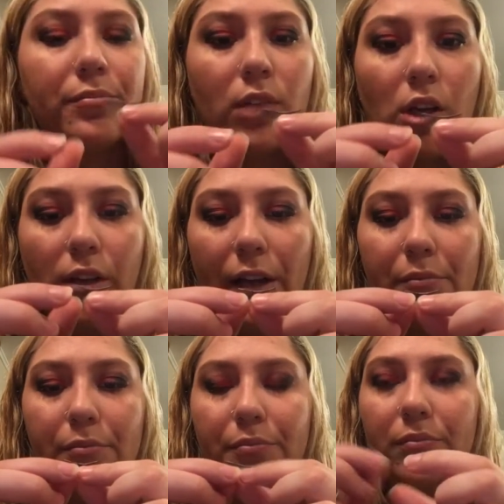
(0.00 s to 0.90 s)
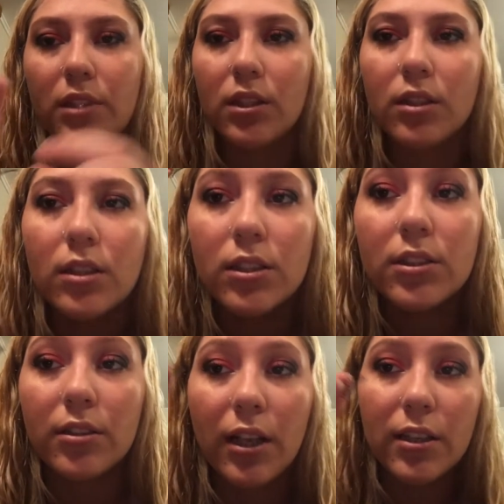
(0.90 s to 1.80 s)
Okay,
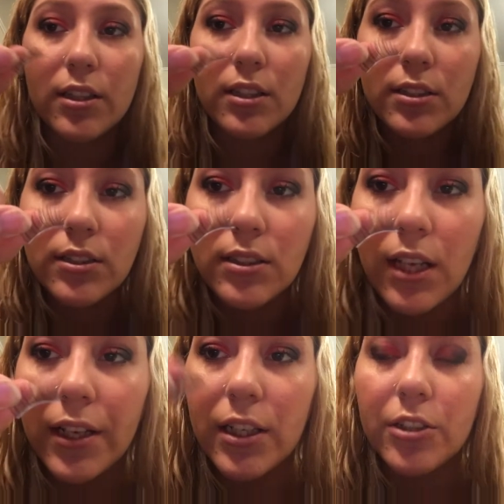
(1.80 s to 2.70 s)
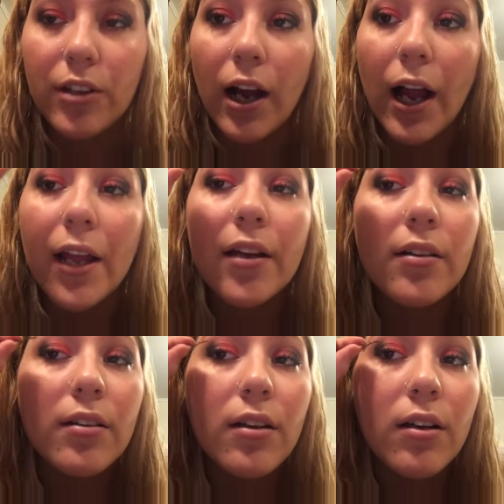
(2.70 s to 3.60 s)
so now that this is kind of dry,
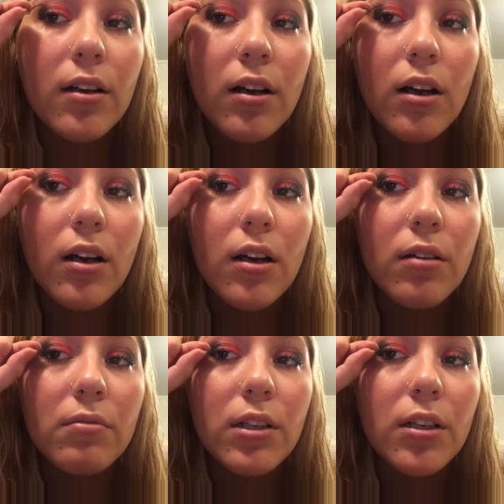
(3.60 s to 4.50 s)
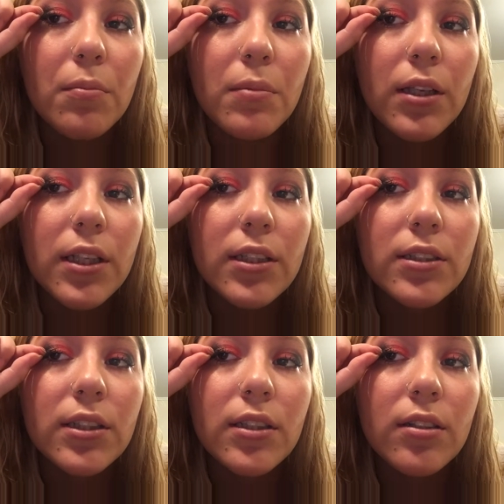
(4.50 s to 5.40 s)
I'm gonna place
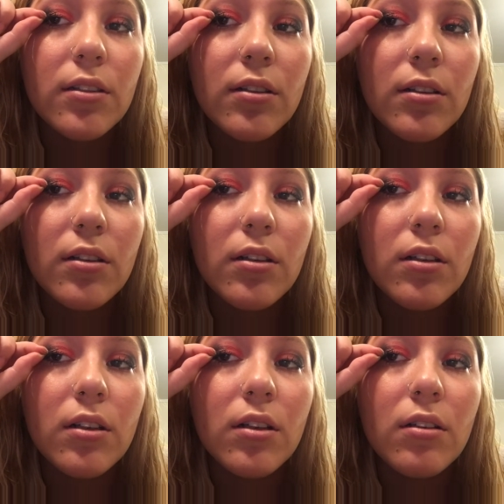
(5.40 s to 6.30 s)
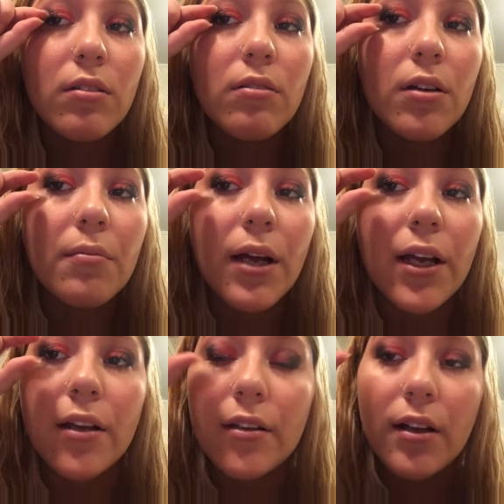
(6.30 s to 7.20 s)
it where my
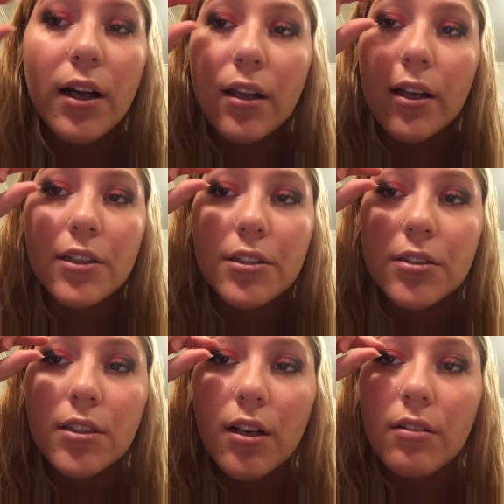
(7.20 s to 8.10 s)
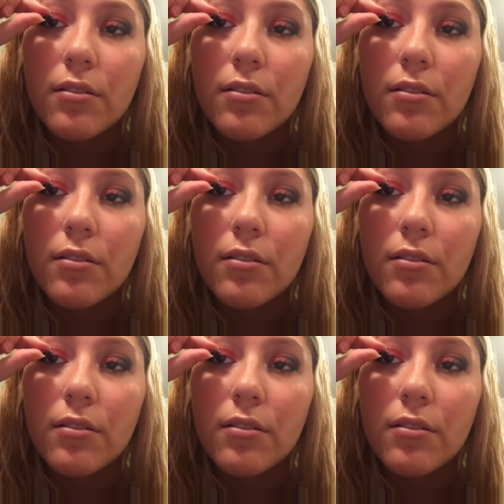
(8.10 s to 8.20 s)
other eyelashes go.